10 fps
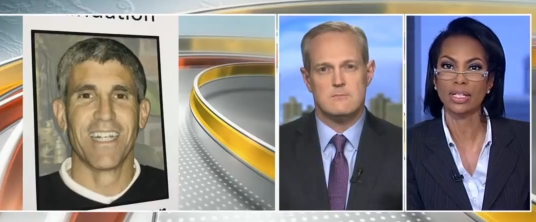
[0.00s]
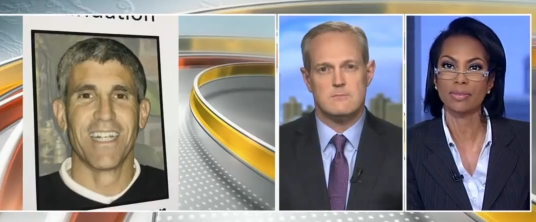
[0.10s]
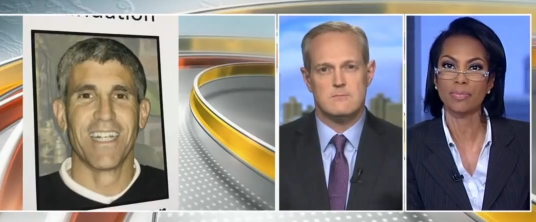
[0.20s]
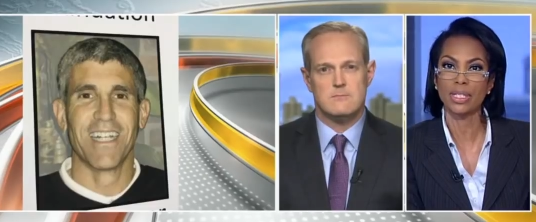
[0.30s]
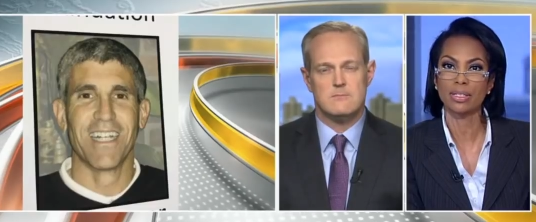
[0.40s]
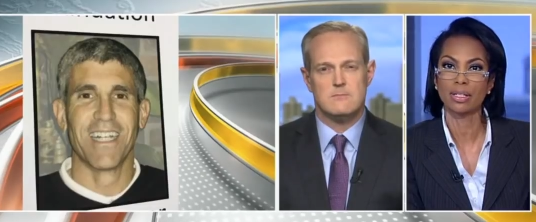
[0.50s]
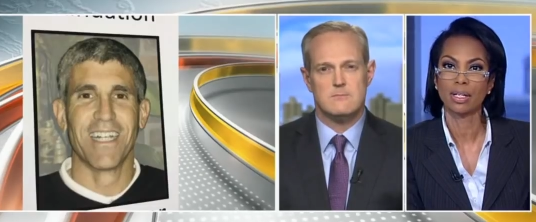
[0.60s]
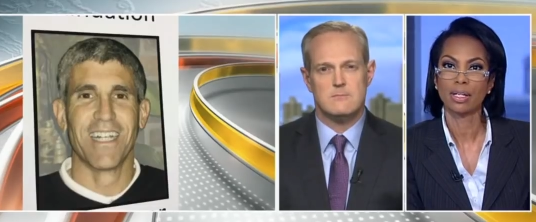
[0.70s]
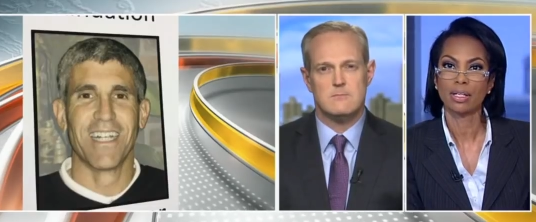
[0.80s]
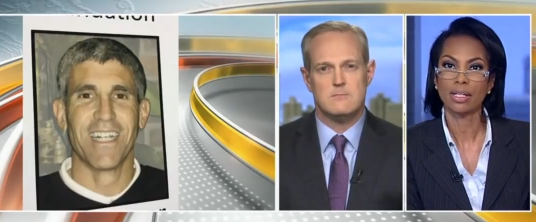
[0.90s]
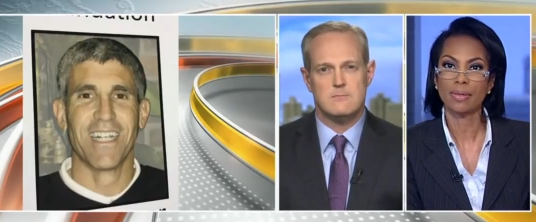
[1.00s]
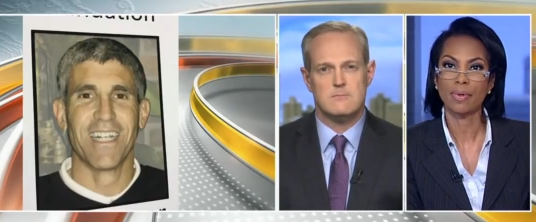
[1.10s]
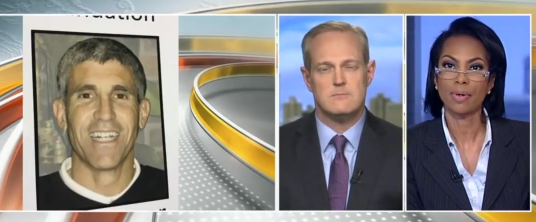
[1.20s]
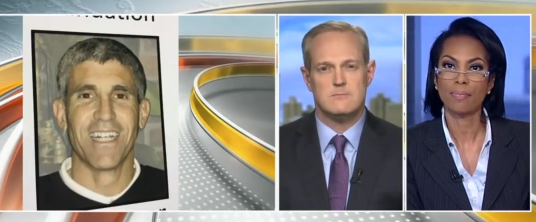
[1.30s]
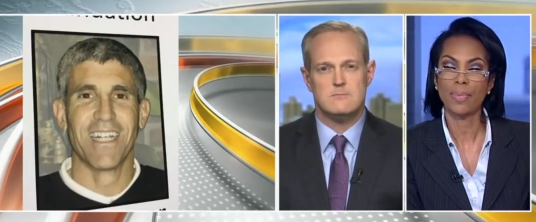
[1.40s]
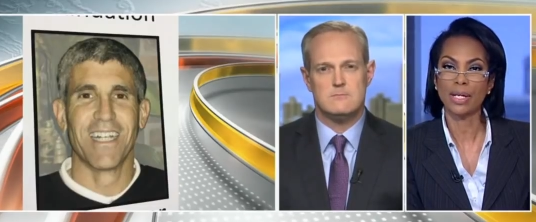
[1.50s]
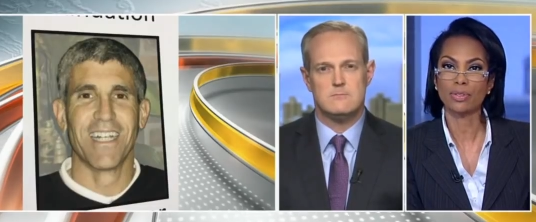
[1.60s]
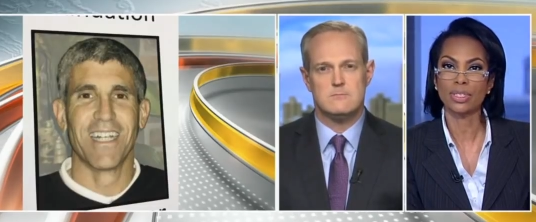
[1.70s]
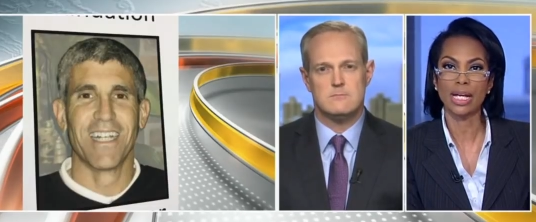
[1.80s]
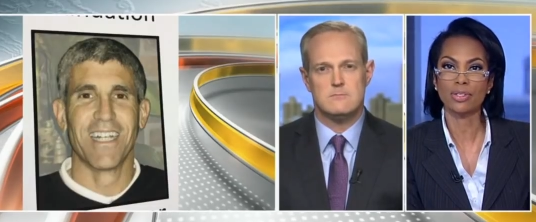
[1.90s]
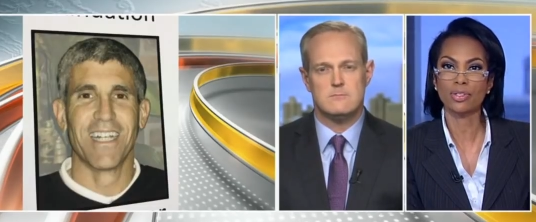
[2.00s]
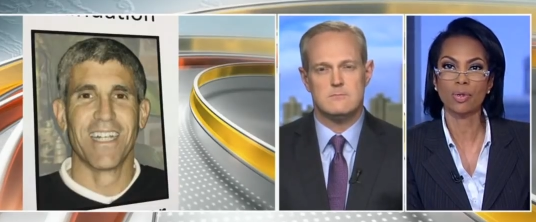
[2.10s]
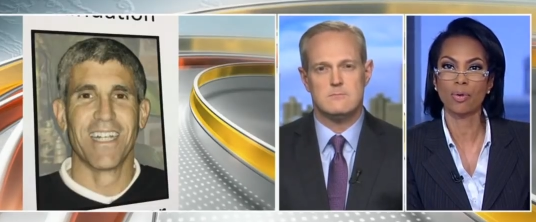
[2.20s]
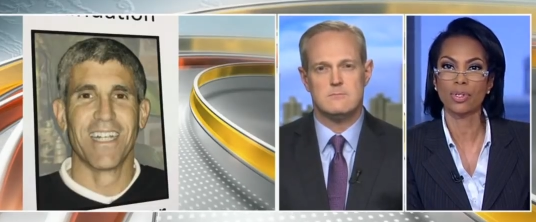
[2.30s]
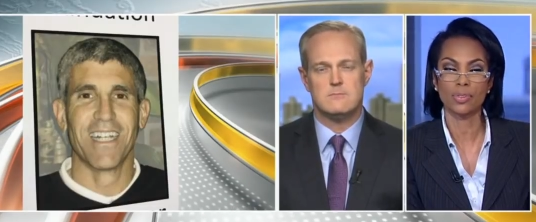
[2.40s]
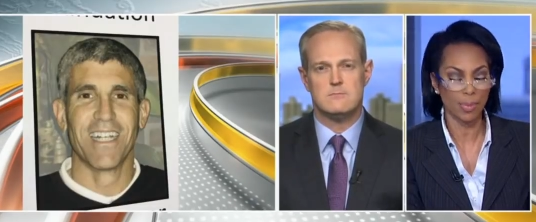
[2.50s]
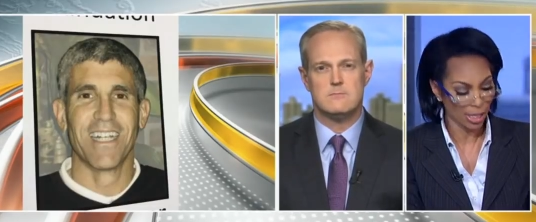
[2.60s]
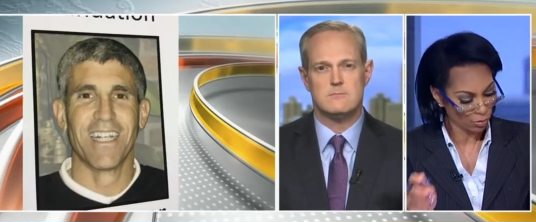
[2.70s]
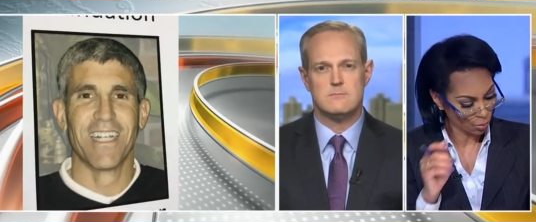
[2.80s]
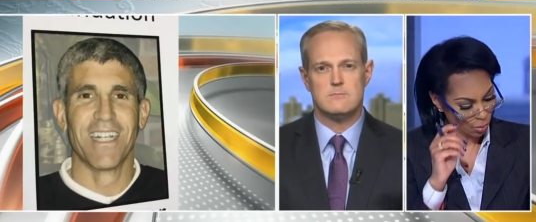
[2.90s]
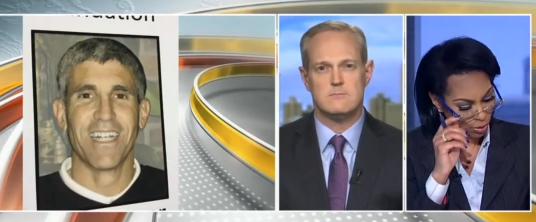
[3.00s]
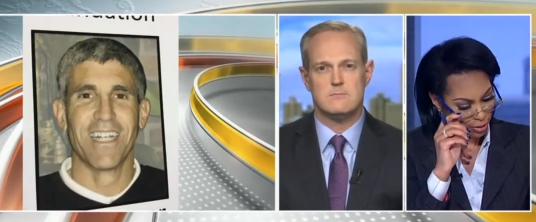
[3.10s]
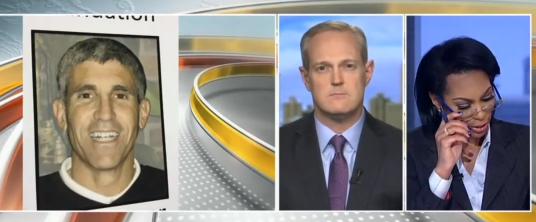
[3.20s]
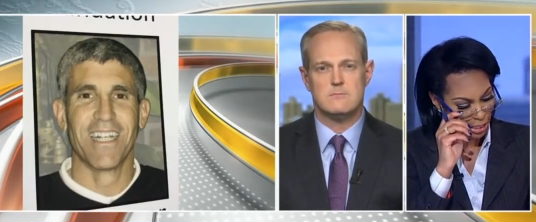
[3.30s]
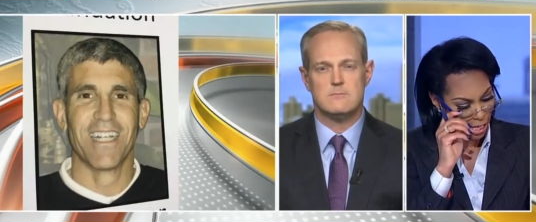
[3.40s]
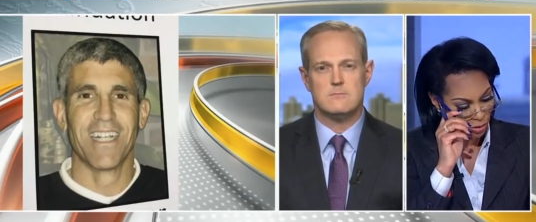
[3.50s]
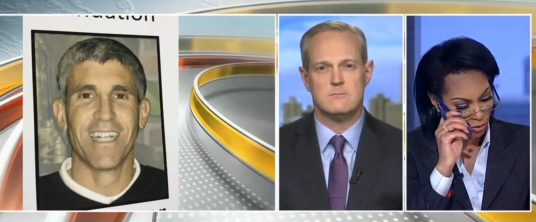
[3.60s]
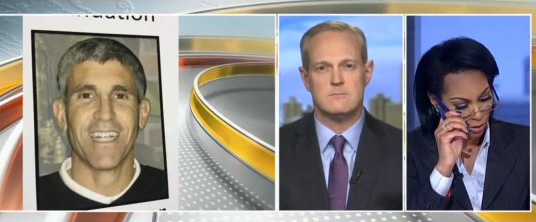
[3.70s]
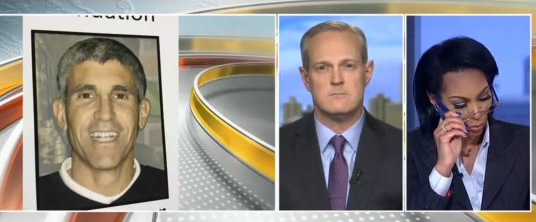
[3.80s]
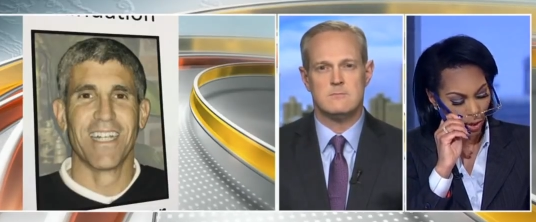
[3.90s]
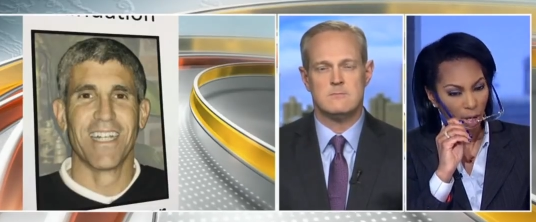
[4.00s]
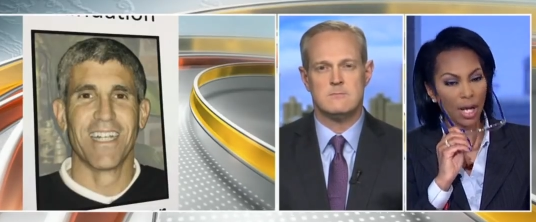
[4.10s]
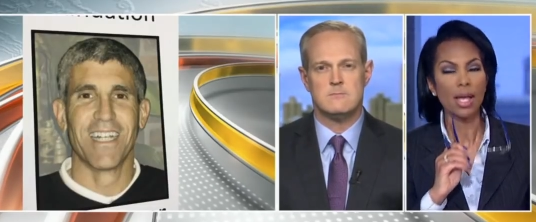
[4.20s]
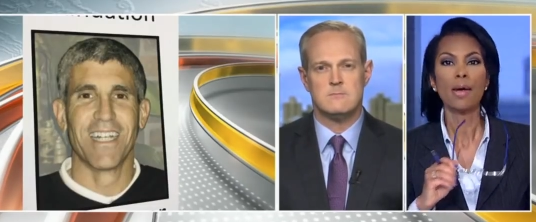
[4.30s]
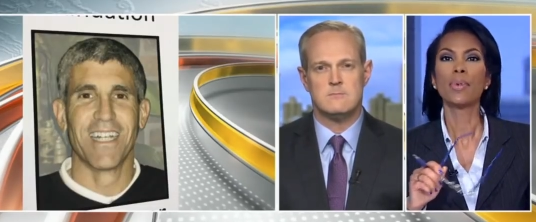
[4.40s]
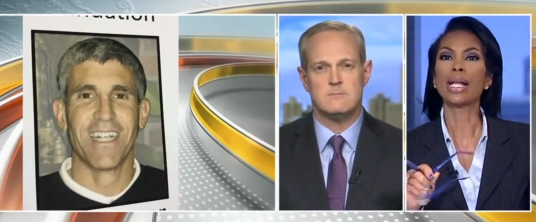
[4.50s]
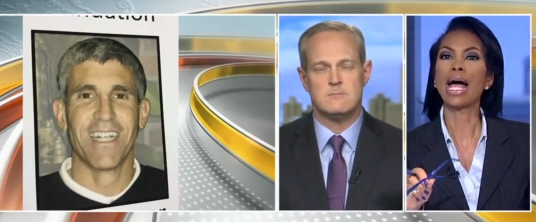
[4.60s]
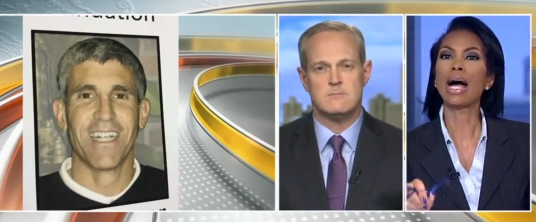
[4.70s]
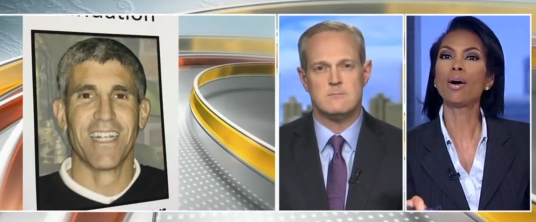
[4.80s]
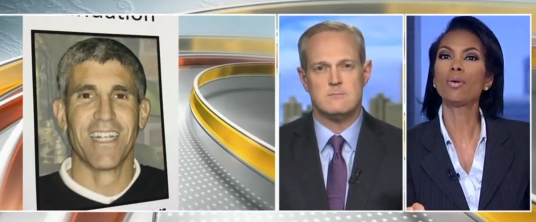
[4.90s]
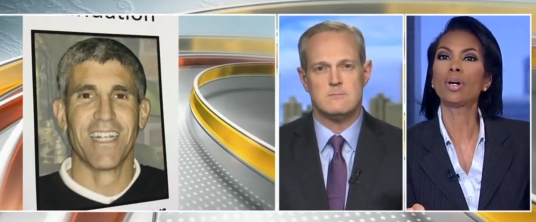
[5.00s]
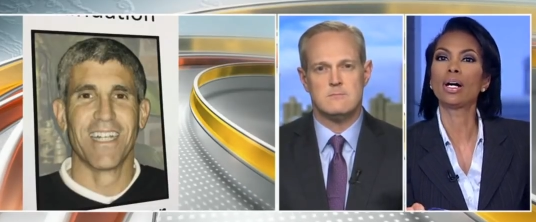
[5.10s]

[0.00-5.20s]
Speaker 1: get admitted, like better test scores being reported than they actually were. But how